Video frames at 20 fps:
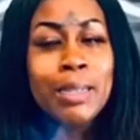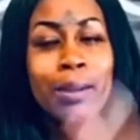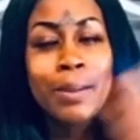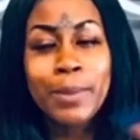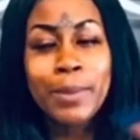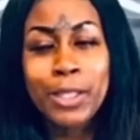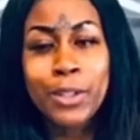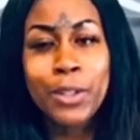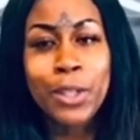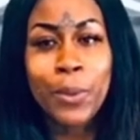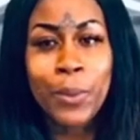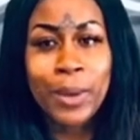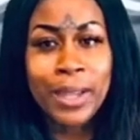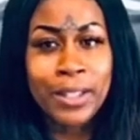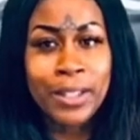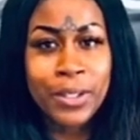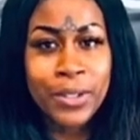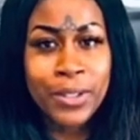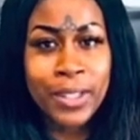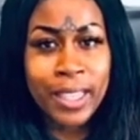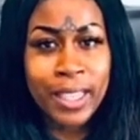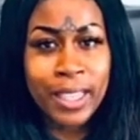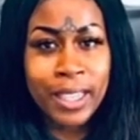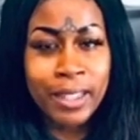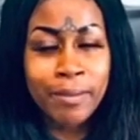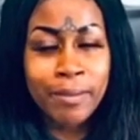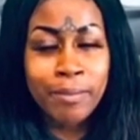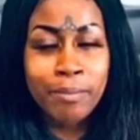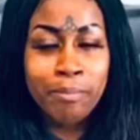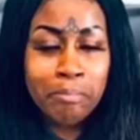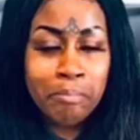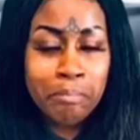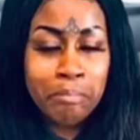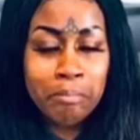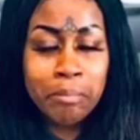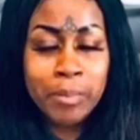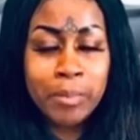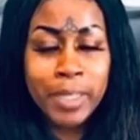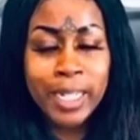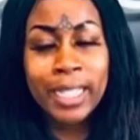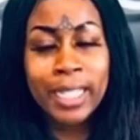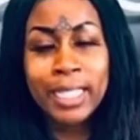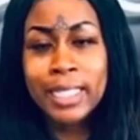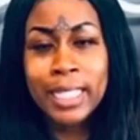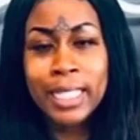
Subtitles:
You can wait until the end, but I can